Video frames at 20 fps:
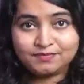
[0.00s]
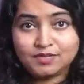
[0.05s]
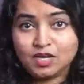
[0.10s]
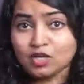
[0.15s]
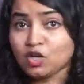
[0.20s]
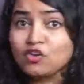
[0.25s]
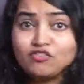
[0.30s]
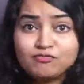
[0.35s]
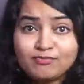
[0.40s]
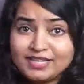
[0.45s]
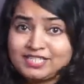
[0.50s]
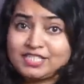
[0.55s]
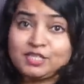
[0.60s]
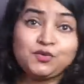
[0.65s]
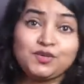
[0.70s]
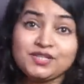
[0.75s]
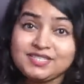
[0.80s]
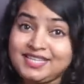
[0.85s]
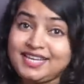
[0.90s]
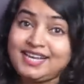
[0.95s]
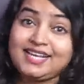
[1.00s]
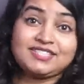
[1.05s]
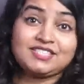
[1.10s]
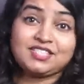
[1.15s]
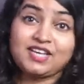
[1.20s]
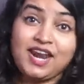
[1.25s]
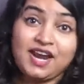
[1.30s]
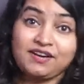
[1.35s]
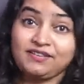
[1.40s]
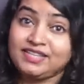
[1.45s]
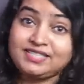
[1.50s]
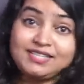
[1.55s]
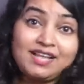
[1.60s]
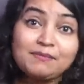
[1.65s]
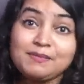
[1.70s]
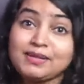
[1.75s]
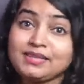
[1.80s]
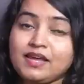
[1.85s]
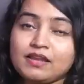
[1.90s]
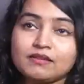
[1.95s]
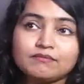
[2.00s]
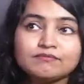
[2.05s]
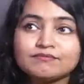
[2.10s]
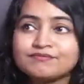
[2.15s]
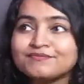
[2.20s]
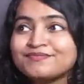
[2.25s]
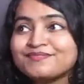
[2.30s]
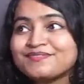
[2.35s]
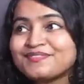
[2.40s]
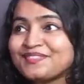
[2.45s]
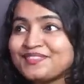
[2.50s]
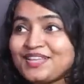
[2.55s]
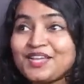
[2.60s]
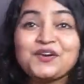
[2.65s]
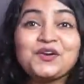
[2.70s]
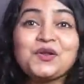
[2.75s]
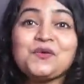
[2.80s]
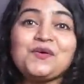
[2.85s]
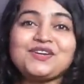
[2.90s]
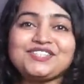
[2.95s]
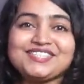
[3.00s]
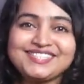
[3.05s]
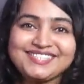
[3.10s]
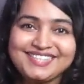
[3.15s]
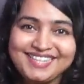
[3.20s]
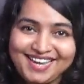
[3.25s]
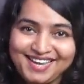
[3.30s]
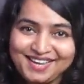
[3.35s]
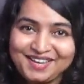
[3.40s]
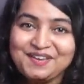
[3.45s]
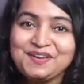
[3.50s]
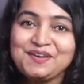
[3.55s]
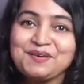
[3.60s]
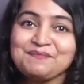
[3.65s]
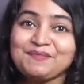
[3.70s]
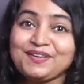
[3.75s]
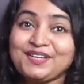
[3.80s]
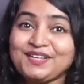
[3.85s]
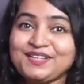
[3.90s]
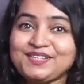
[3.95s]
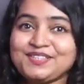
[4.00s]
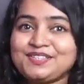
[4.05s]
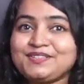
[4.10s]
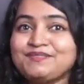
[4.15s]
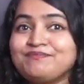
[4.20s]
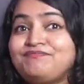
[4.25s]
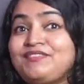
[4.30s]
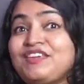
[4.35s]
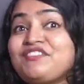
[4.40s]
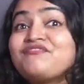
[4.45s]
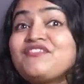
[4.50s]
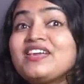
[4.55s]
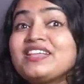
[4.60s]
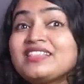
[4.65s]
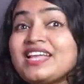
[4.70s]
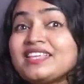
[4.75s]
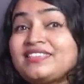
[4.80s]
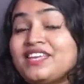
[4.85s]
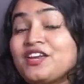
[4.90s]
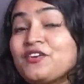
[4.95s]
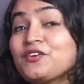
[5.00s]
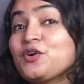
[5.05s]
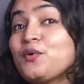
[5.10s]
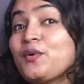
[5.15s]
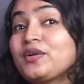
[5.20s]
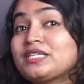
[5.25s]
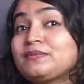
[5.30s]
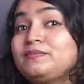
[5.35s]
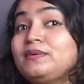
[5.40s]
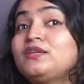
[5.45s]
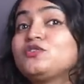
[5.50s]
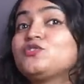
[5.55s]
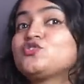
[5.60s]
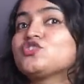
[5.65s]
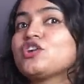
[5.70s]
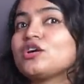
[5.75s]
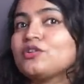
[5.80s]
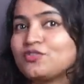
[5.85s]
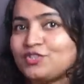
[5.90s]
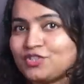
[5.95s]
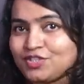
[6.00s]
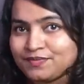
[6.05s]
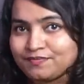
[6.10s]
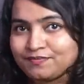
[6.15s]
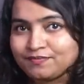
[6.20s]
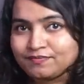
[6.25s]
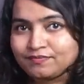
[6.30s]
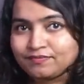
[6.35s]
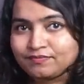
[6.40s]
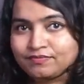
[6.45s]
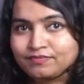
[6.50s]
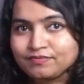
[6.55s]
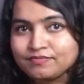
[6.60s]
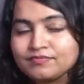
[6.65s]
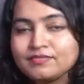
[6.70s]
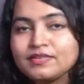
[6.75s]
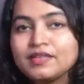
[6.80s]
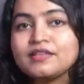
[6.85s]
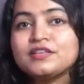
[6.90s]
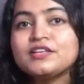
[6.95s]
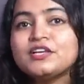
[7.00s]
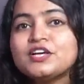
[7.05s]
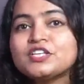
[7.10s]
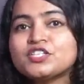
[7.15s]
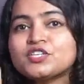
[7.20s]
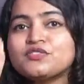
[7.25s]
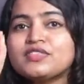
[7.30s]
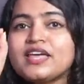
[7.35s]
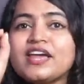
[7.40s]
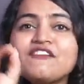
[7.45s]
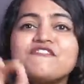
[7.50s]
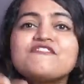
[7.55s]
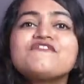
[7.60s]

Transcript: A lot of my students, they get scared. They tell me that they don't know what to say because they feel that they are going to be judged. So their